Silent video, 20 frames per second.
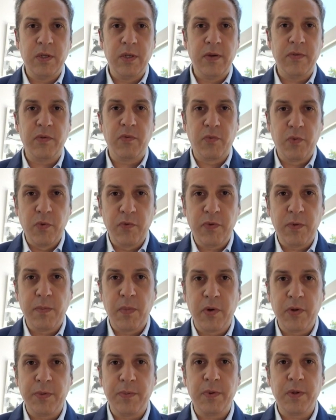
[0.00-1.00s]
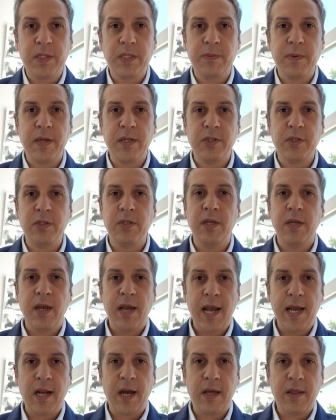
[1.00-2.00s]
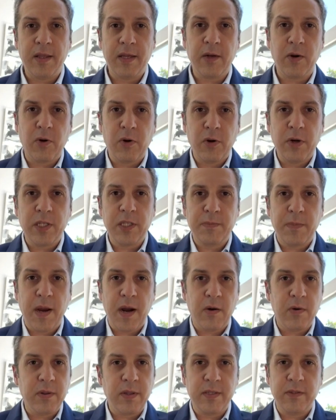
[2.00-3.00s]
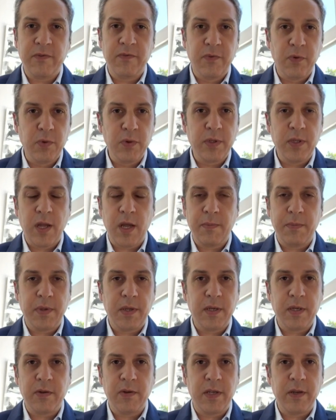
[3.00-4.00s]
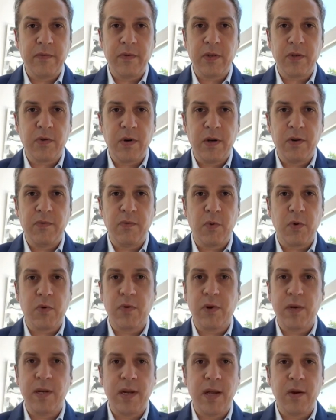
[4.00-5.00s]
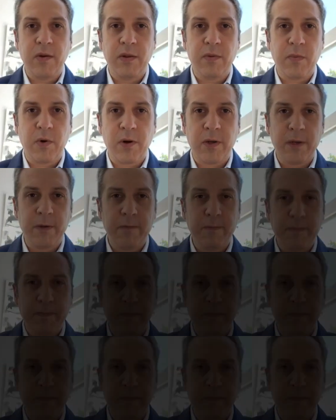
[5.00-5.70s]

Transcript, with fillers: you have the room for multiple expansion and I think earnings power that's fully not being given credit for right now in the market.